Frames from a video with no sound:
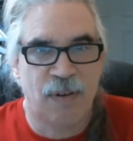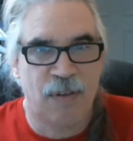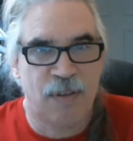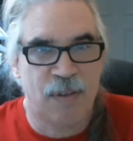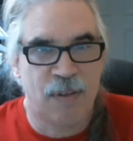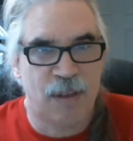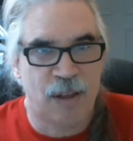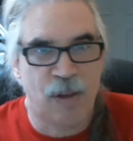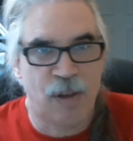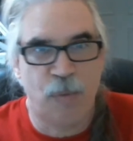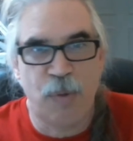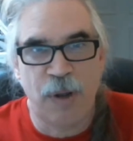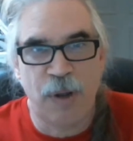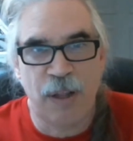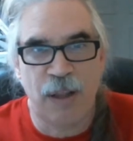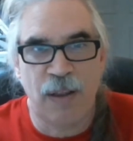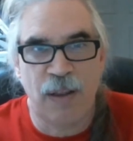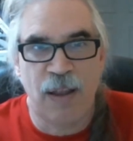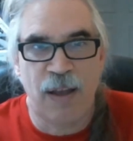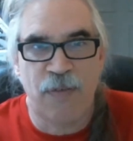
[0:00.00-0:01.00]

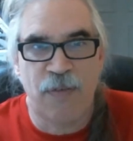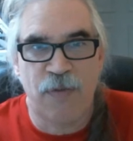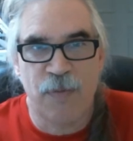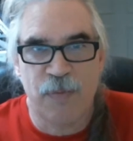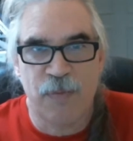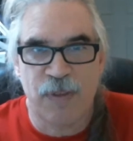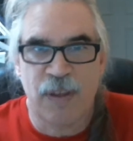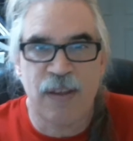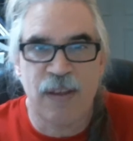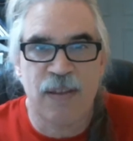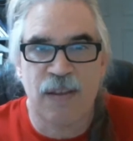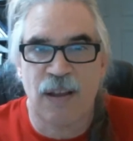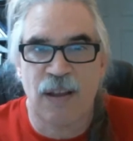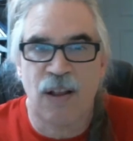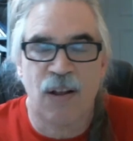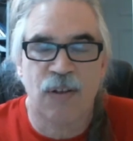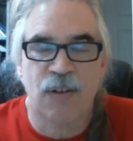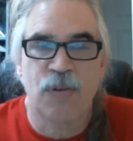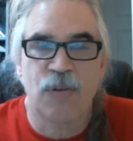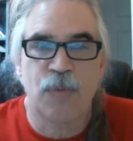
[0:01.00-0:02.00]
celebrated from sunset
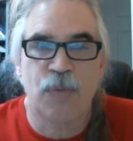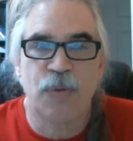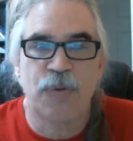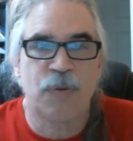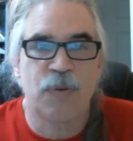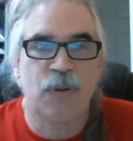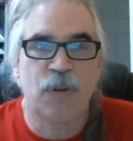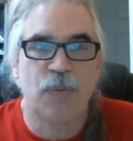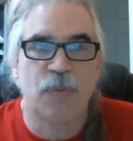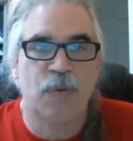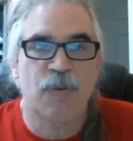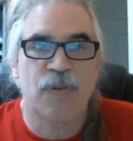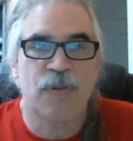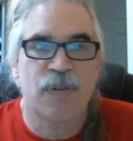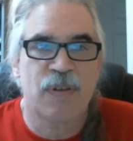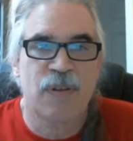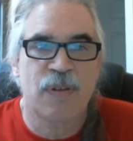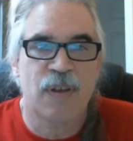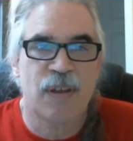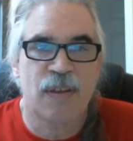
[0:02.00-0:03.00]
October 31st
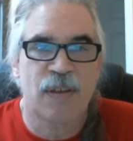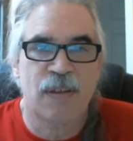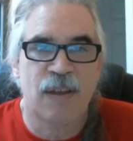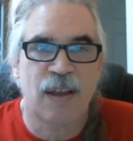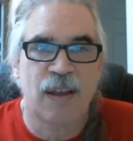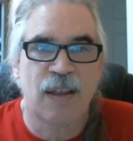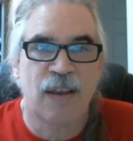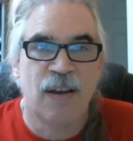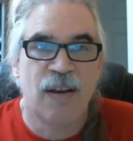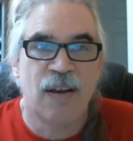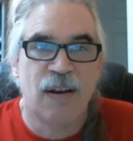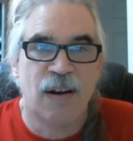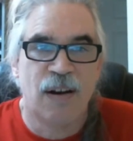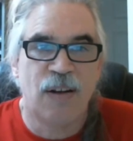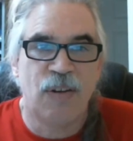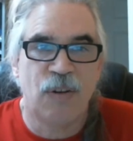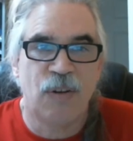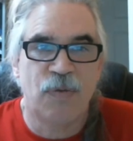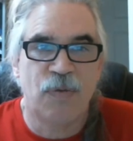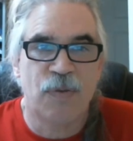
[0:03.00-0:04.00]
to sunset
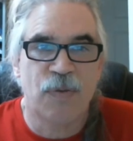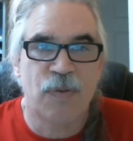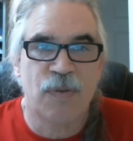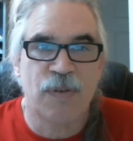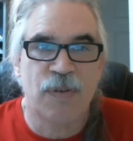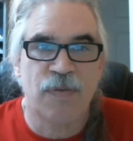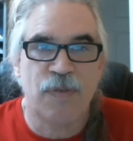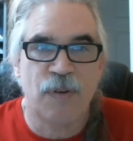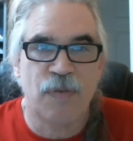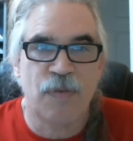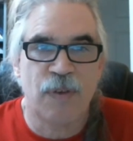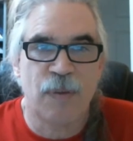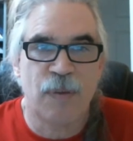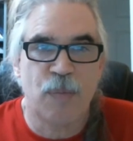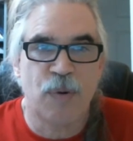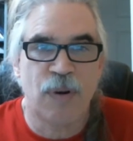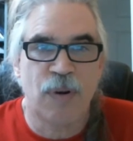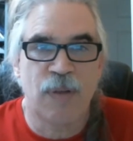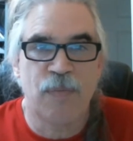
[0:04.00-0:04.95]
on the 1st of November.